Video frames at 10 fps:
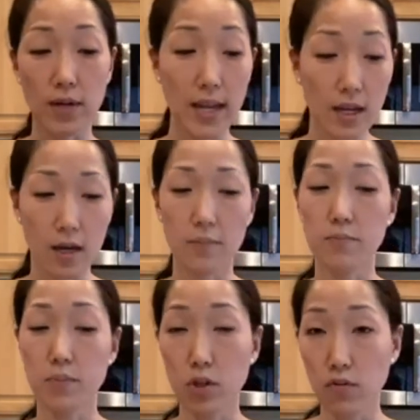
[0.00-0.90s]
getting
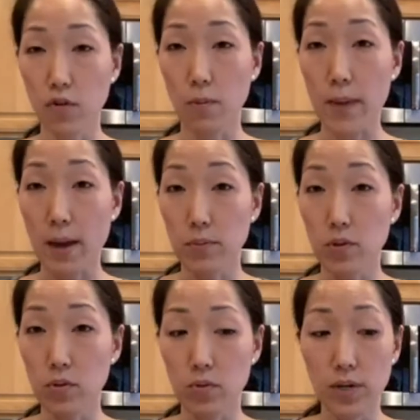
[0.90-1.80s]
a beautiful
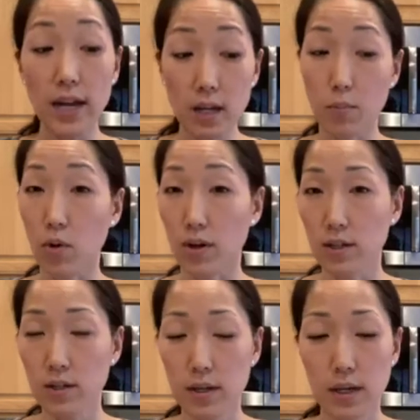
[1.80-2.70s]
bamboo cutting
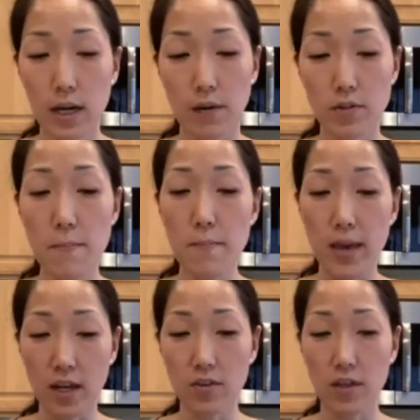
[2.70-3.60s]
board to
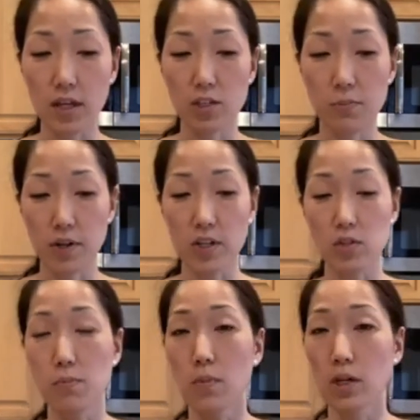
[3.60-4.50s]
make the
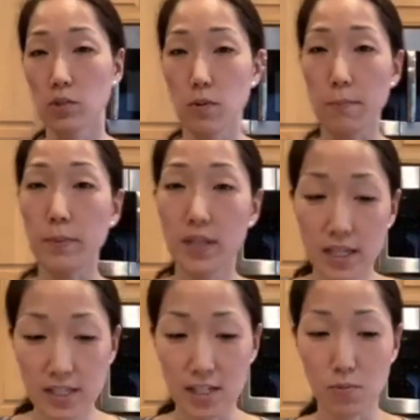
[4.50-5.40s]
experience much more
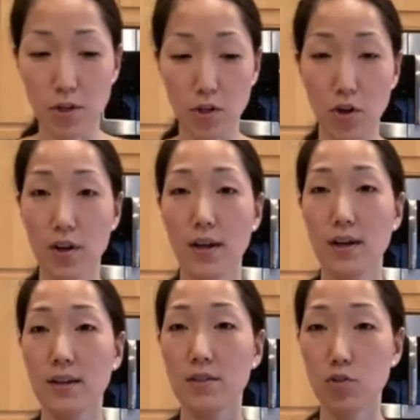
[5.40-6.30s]
pleasant when you're
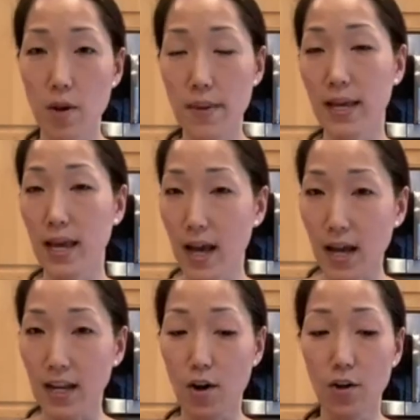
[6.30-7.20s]
trimming and
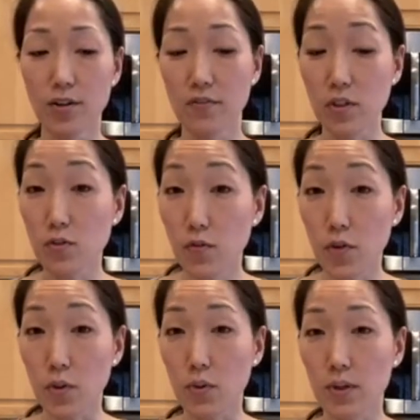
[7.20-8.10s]
cutting all of this
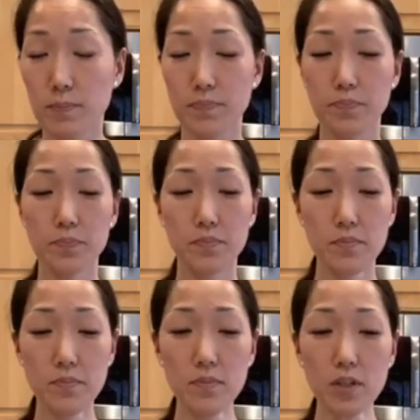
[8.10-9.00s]
food.
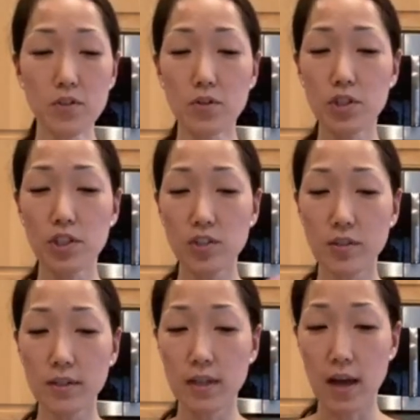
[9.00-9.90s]
So
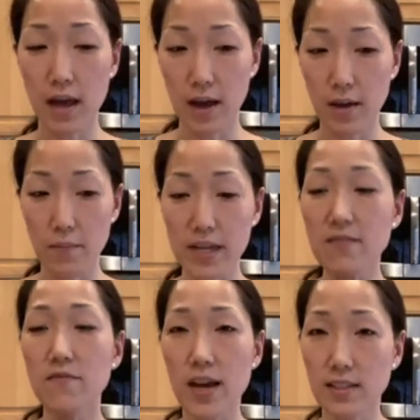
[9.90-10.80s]
just
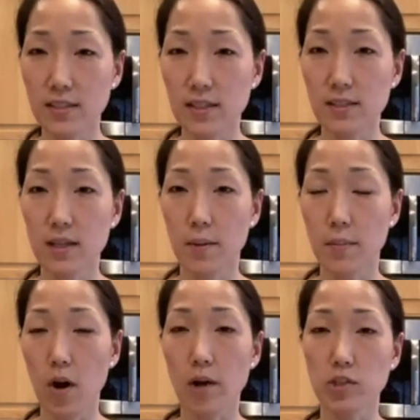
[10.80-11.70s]
invest in
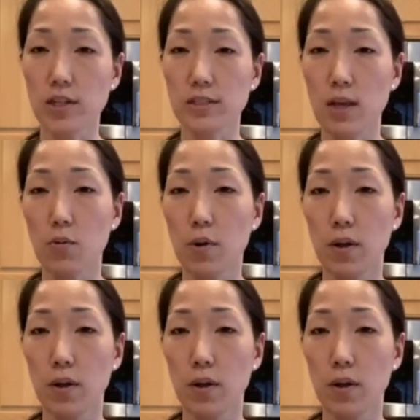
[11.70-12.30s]
some objects that